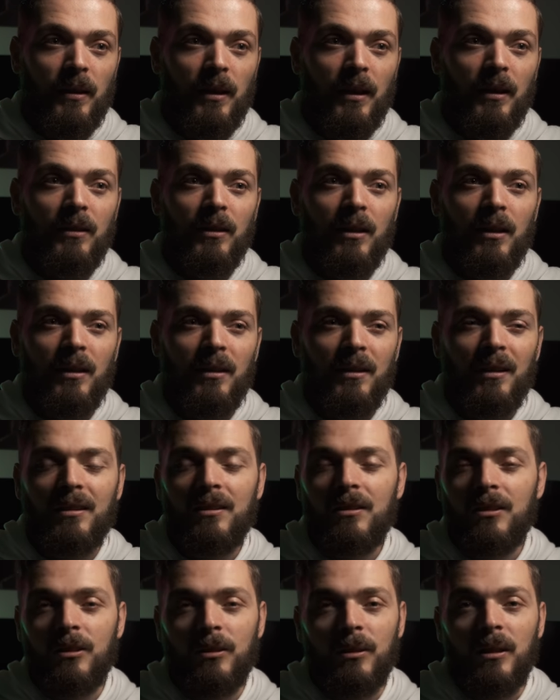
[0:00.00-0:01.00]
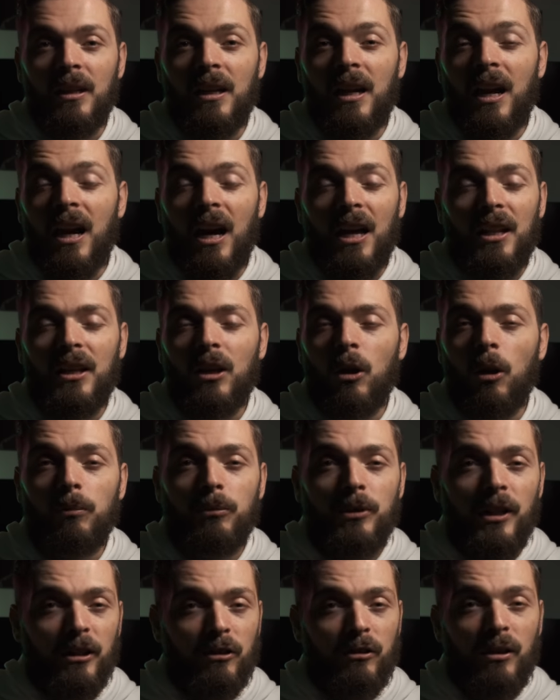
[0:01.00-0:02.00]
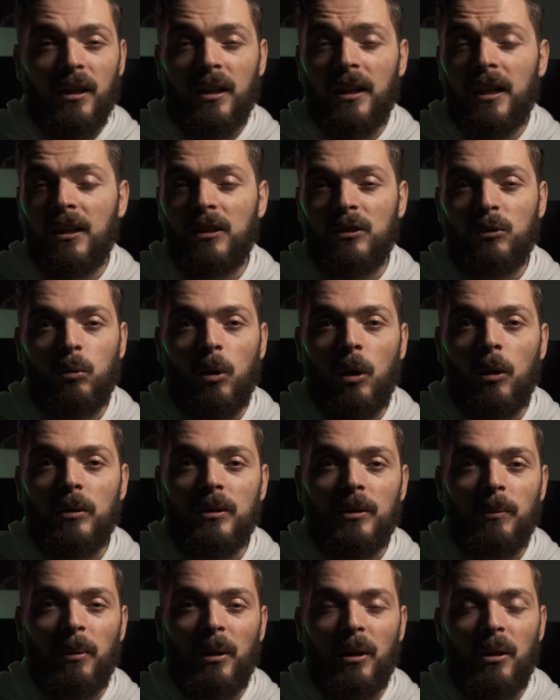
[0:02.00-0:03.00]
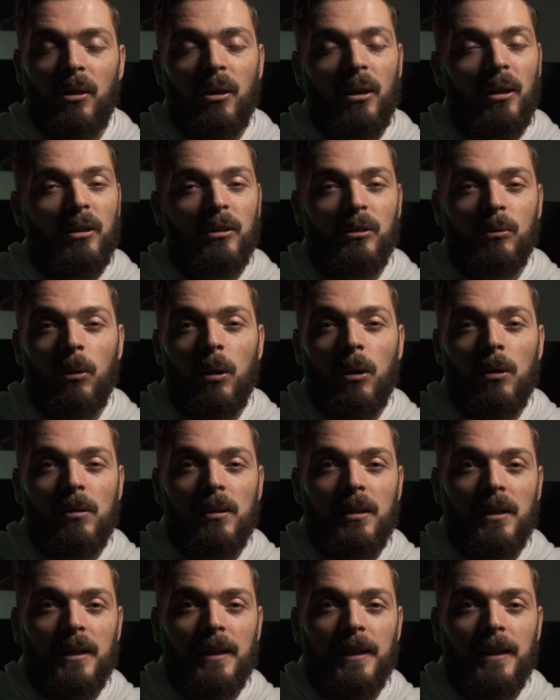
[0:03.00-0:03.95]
don't know. I think object tracking as well is a big thing as well.